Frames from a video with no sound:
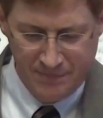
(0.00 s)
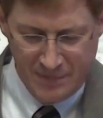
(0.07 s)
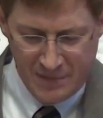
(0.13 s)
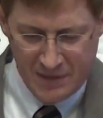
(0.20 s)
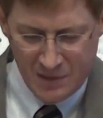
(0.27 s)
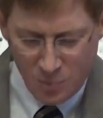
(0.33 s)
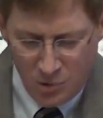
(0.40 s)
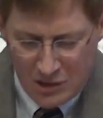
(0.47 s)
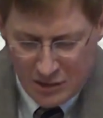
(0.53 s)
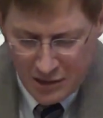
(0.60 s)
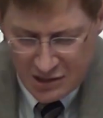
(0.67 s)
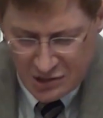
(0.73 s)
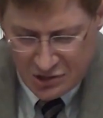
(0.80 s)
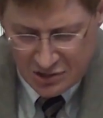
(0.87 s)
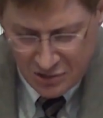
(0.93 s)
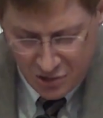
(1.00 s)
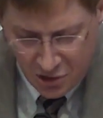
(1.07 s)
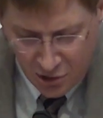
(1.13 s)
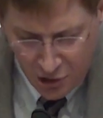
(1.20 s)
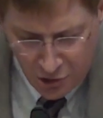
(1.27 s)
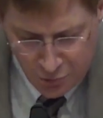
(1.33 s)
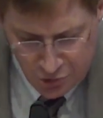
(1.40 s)
that we listen
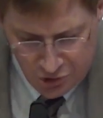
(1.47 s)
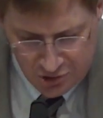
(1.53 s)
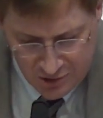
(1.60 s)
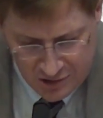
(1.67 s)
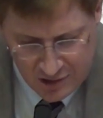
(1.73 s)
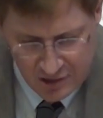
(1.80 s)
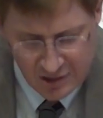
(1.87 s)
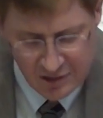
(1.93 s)
closely